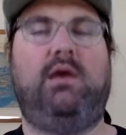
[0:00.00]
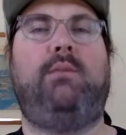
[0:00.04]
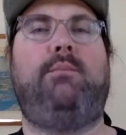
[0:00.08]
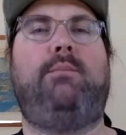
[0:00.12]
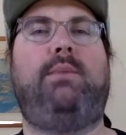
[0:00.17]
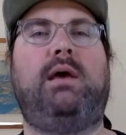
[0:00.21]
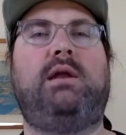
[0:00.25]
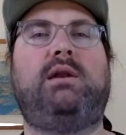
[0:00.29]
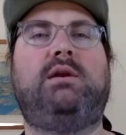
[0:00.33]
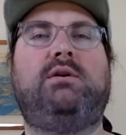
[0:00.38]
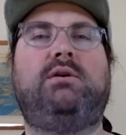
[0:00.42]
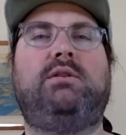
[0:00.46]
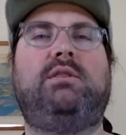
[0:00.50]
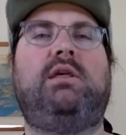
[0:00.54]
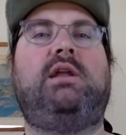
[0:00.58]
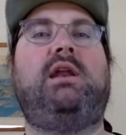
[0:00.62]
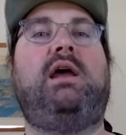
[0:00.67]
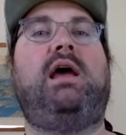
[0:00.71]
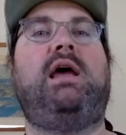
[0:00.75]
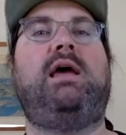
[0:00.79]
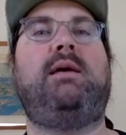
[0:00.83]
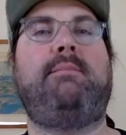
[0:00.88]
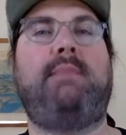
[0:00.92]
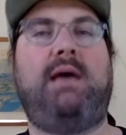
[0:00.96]
better than
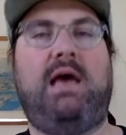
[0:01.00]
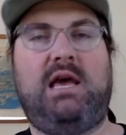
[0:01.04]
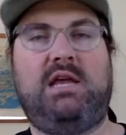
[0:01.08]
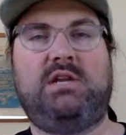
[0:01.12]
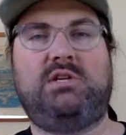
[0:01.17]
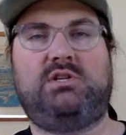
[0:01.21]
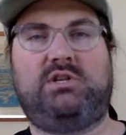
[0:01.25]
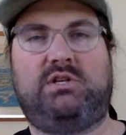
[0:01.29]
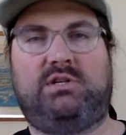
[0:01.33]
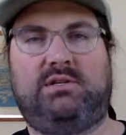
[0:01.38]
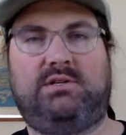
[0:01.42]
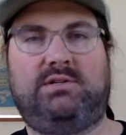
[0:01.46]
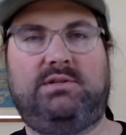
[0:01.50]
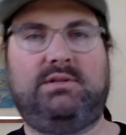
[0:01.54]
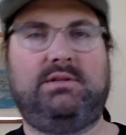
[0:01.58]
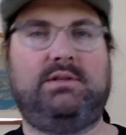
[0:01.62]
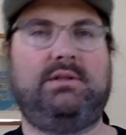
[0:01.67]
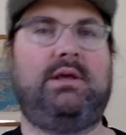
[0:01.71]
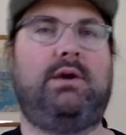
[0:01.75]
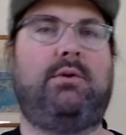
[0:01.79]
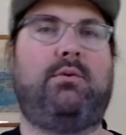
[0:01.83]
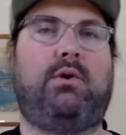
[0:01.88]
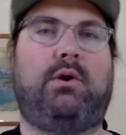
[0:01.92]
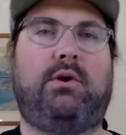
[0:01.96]
I imagined
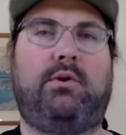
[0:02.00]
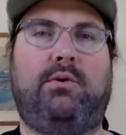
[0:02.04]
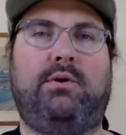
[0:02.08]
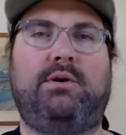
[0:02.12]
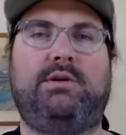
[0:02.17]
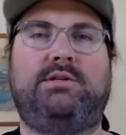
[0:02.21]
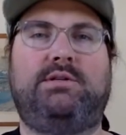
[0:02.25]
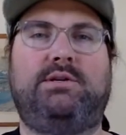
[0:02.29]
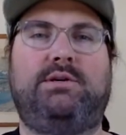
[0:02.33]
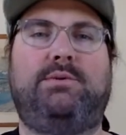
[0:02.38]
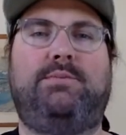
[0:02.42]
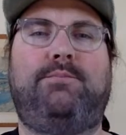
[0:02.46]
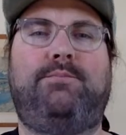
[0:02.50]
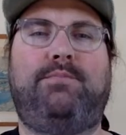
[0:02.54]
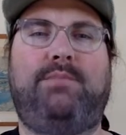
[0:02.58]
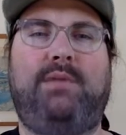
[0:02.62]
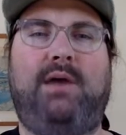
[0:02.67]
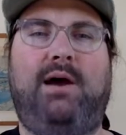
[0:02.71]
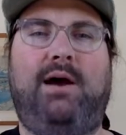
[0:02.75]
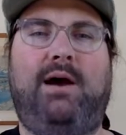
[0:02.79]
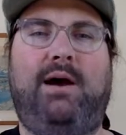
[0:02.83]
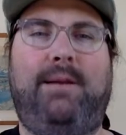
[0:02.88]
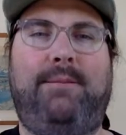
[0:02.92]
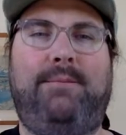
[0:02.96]
they were going
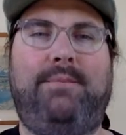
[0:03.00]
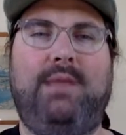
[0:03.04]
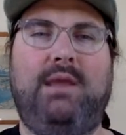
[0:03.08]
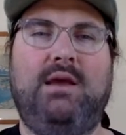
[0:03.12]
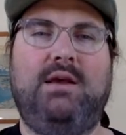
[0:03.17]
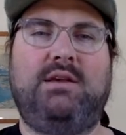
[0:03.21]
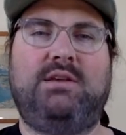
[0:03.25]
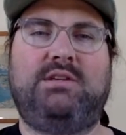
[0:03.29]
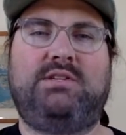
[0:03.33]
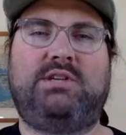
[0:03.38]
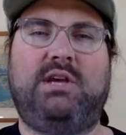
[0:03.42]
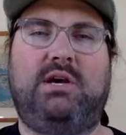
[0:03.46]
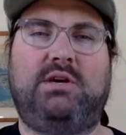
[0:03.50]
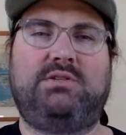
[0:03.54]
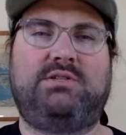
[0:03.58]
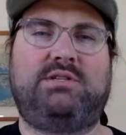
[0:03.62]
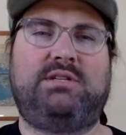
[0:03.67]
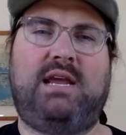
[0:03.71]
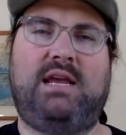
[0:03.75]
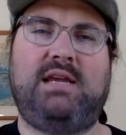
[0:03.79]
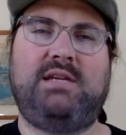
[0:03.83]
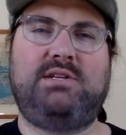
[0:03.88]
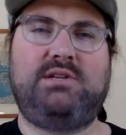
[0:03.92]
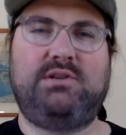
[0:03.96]
to. So
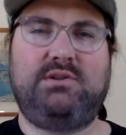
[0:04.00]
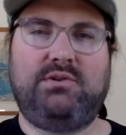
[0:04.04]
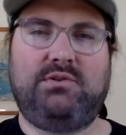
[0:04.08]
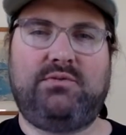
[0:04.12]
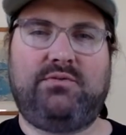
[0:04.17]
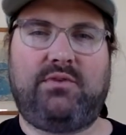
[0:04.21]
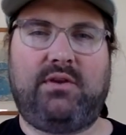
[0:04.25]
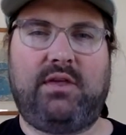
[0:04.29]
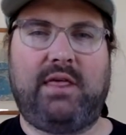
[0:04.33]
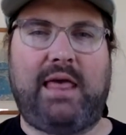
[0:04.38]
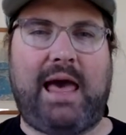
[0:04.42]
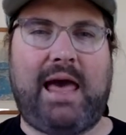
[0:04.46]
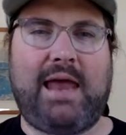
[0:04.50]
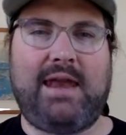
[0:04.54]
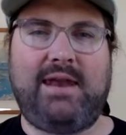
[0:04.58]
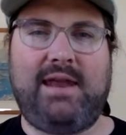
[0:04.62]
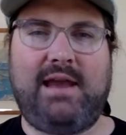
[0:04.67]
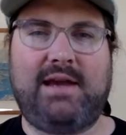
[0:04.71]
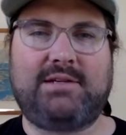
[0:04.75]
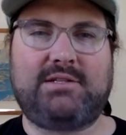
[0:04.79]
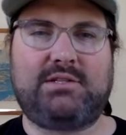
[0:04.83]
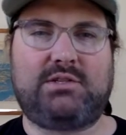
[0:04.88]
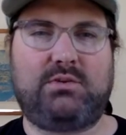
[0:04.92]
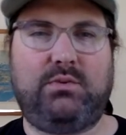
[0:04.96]
stay tuned for that
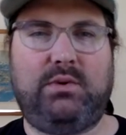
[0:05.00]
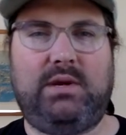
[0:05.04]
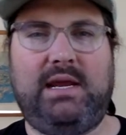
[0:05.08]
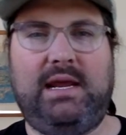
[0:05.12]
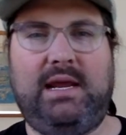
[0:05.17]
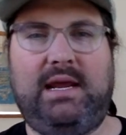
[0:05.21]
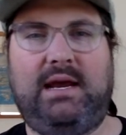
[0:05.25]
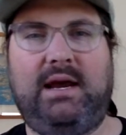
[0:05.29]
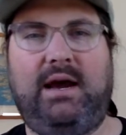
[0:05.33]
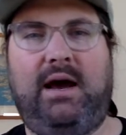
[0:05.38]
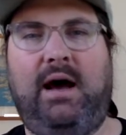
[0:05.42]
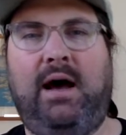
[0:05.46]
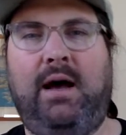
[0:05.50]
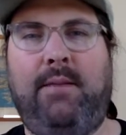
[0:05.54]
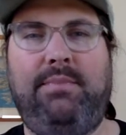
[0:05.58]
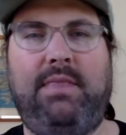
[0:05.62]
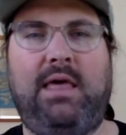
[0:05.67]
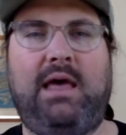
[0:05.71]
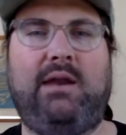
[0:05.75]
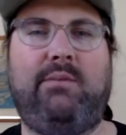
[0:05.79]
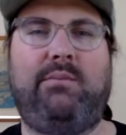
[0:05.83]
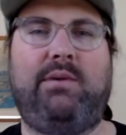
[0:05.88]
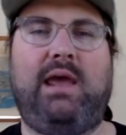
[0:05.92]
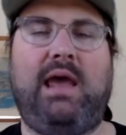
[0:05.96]
next week. They
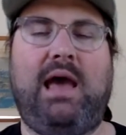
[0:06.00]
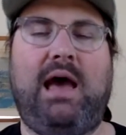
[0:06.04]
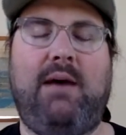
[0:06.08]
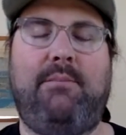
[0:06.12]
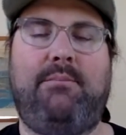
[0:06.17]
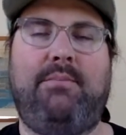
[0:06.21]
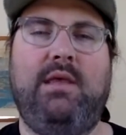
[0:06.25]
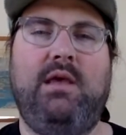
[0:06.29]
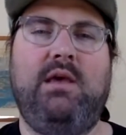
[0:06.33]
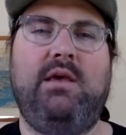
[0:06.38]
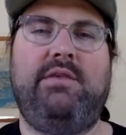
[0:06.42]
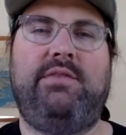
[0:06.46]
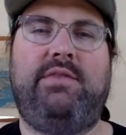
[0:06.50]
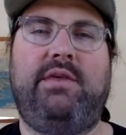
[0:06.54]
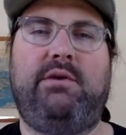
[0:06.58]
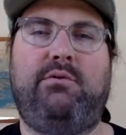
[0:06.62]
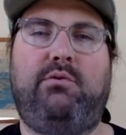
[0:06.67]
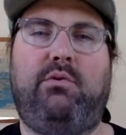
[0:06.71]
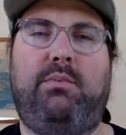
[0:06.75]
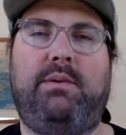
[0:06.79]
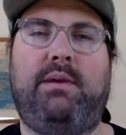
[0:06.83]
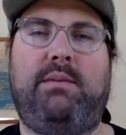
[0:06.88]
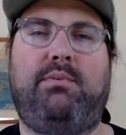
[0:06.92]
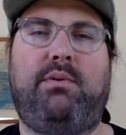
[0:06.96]

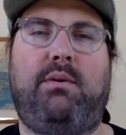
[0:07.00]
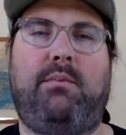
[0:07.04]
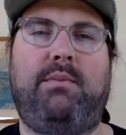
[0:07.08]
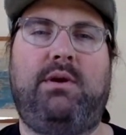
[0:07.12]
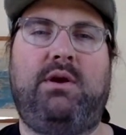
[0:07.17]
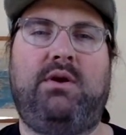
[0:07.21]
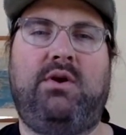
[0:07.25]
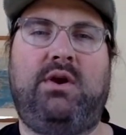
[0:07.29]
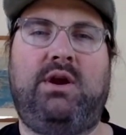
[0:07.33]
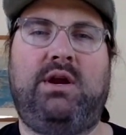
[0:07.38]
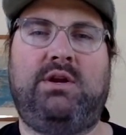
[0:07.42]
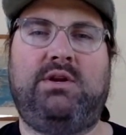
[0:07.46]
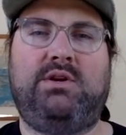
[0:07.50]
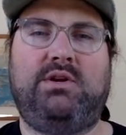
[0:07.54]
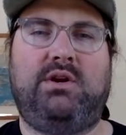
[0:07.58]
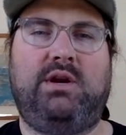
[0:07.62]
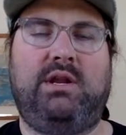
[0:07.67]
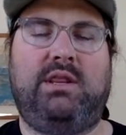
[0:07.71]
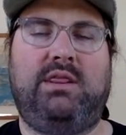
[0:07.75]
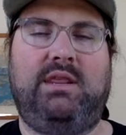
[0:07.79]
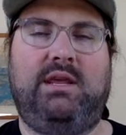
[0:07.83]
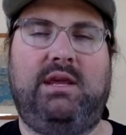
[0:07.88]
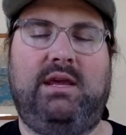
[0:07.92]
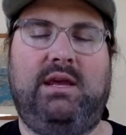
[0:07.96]
will be premiering
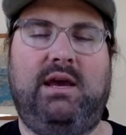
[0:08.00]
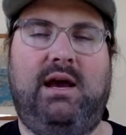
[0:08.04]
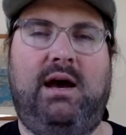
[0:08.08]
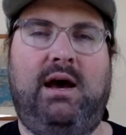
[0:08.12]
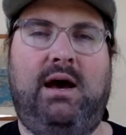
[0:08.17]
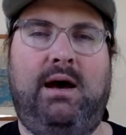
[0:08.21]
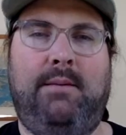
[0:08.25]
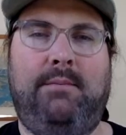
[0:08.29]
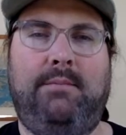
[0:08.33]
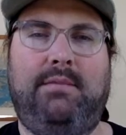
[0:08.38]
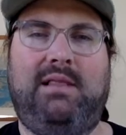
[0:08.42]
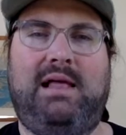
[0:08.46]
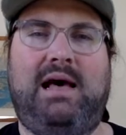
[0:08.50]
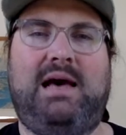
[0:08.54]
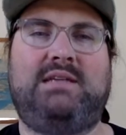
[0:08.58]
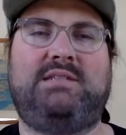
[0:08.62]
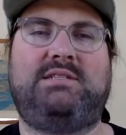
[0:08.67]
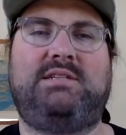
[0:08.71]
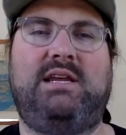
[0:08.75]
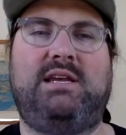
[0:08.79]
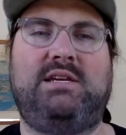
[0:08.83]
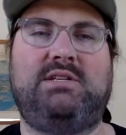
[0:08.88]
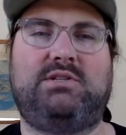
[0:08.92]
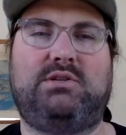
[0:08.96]
during the last
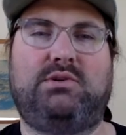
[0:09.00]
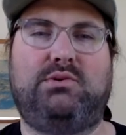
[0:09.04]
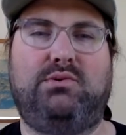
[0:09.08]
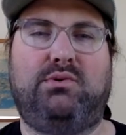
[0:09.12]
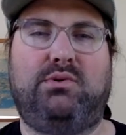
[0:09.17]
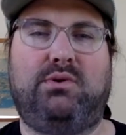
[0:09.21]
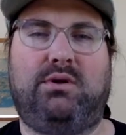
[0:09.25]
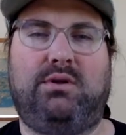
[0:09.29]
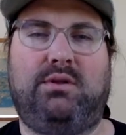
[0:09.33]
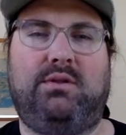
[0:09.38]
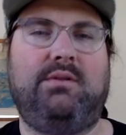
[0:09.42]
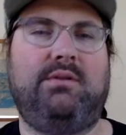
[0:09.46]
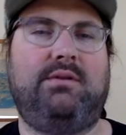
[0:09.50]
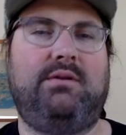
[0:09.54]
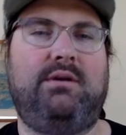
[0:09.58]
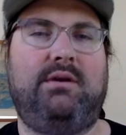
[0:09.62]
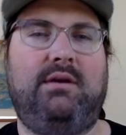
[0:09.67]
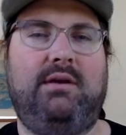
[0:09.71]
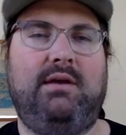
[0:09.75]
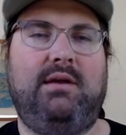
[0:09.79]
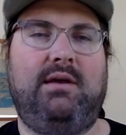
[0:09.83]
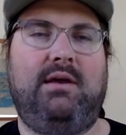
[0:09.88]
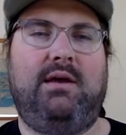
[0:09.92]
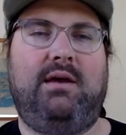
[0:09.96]
day of school
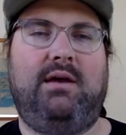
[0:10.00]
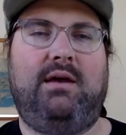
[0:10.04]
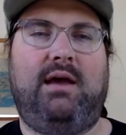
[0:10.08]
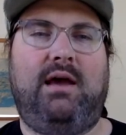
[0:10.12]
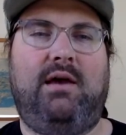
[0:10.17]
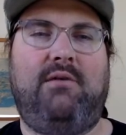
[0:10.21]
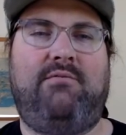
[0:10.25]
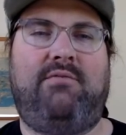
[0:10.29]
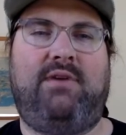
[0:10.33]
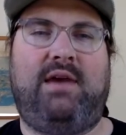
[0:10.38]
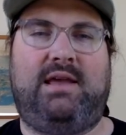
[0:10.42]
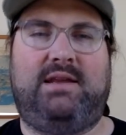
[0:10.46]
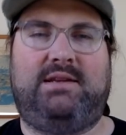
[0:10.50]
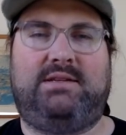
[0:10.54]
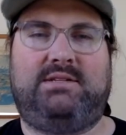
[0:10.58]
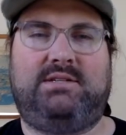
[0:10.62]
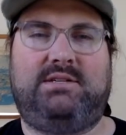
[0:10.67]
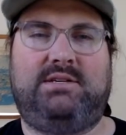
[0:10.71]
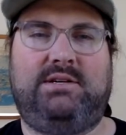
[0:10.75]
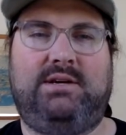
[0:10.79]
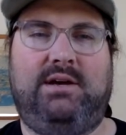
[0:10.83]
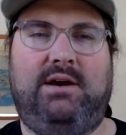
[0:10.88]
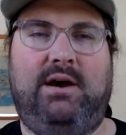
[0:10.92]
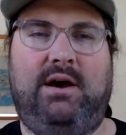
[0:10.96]

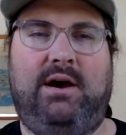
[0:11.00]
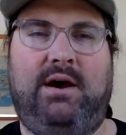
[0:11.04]
event.